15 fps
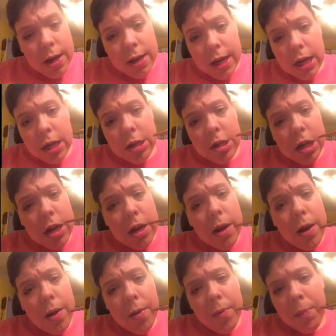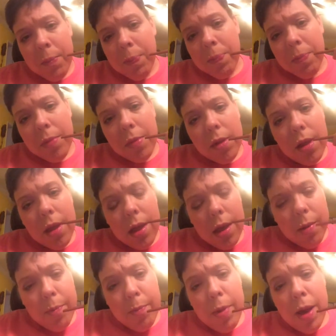Addiction
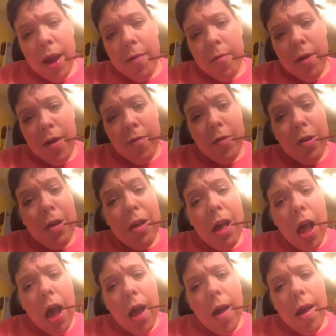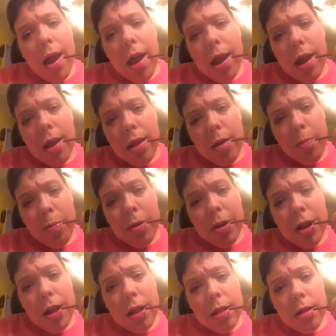by Revel, and you put
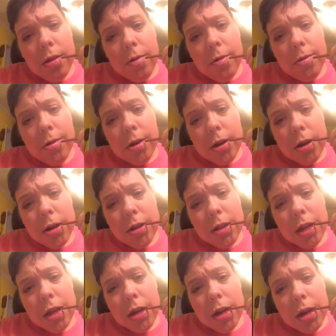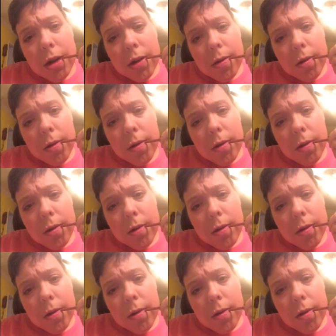it in the corners here.